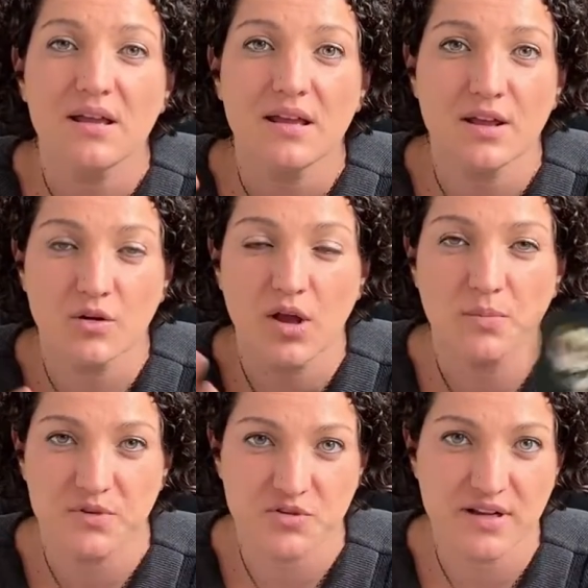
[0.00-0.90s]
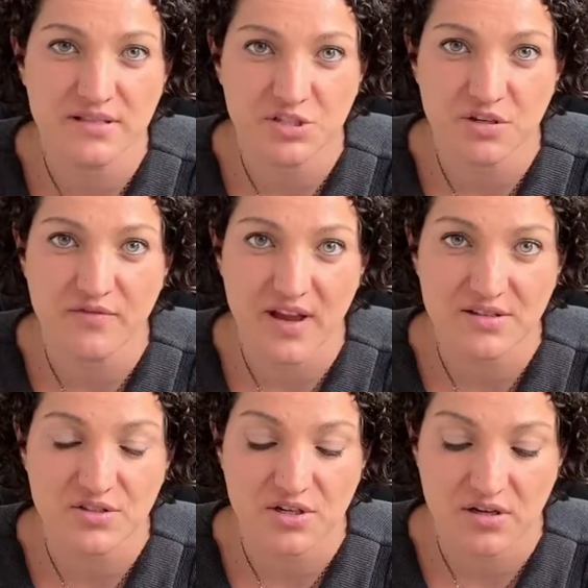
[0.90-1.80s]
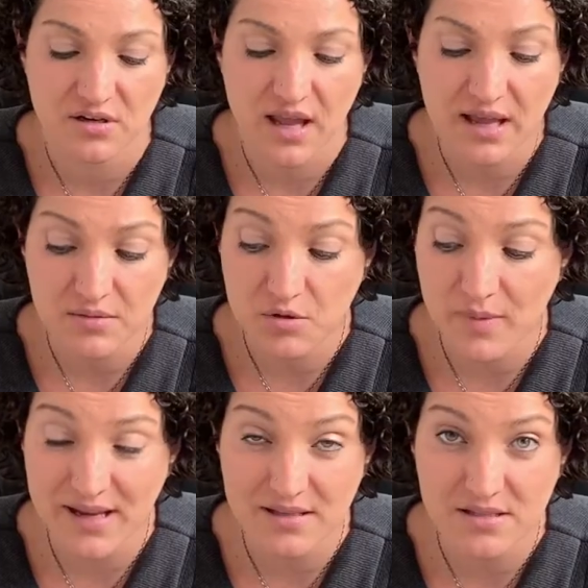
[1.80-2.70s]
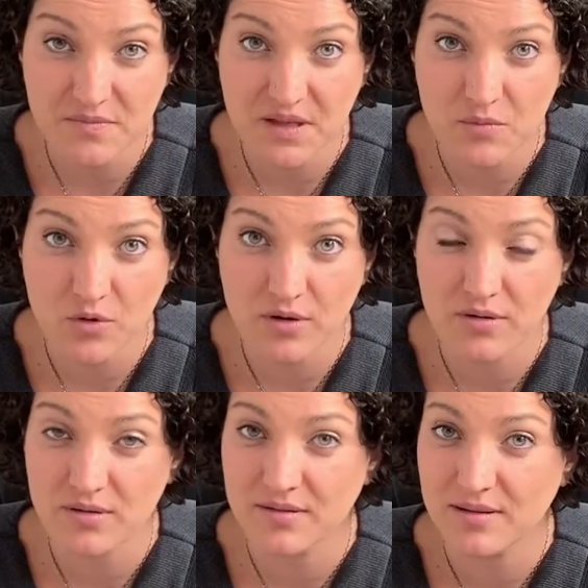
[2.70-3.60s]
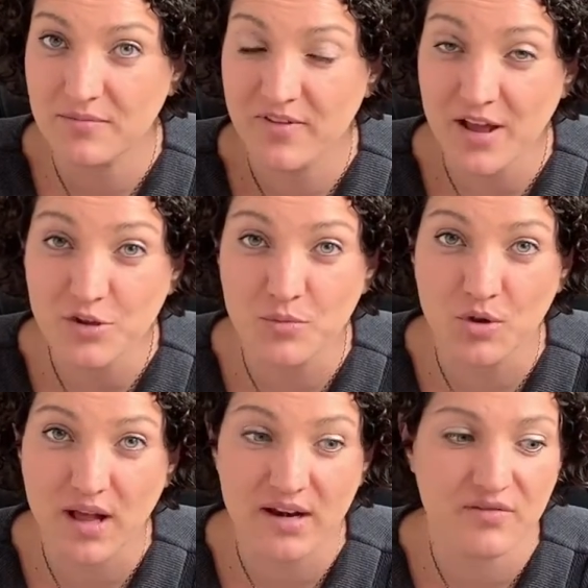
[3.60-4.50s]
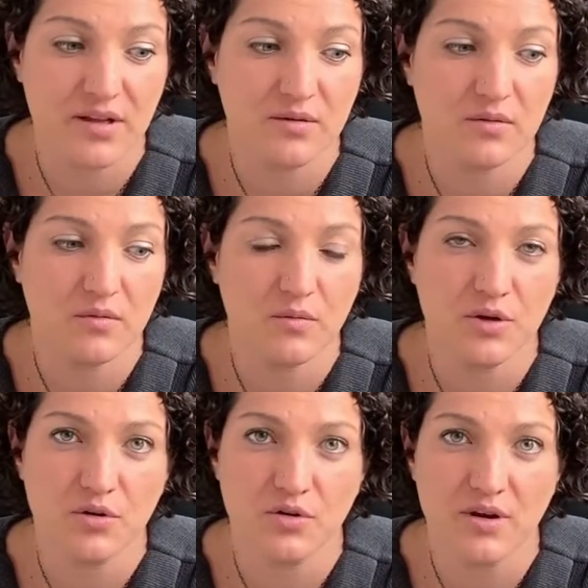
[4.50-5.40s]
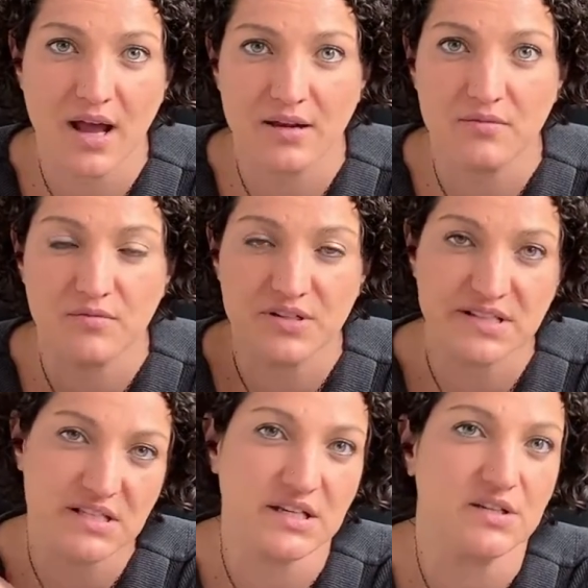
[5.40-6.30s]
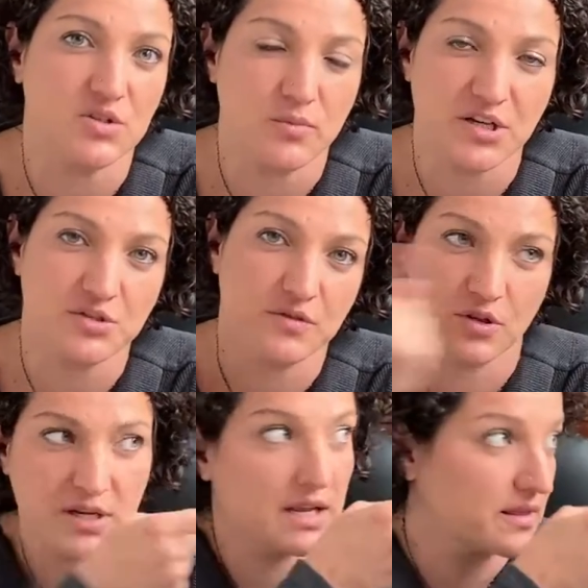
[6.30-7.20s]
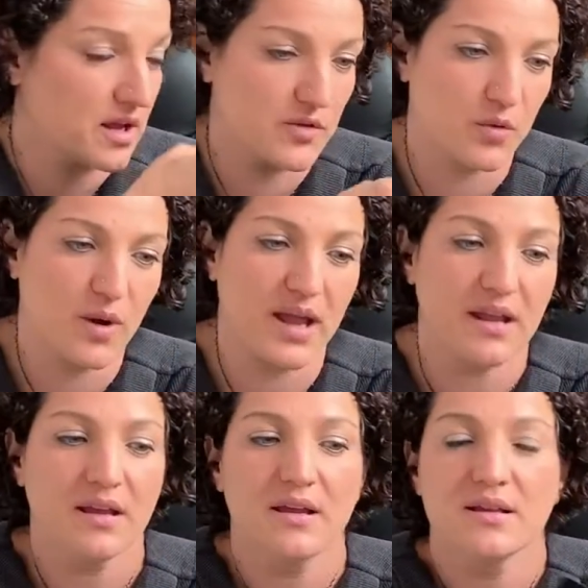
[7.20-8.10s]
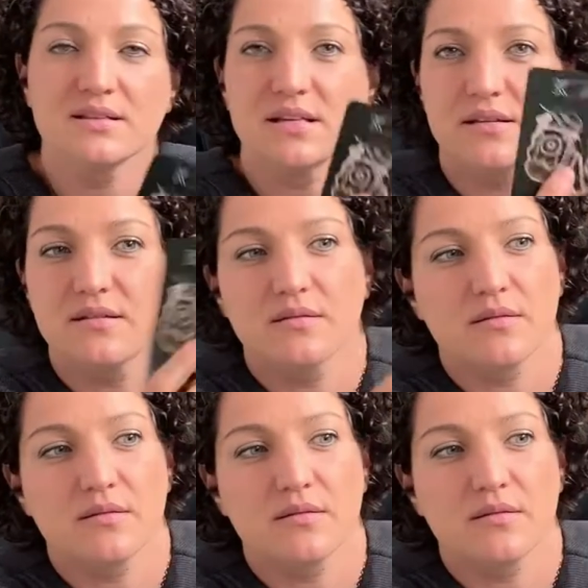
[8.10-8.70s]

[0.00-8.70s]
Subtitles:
It'll help the transition faster. And you might get something more valuable out of it when you're not resisting so much, looking the other way. See,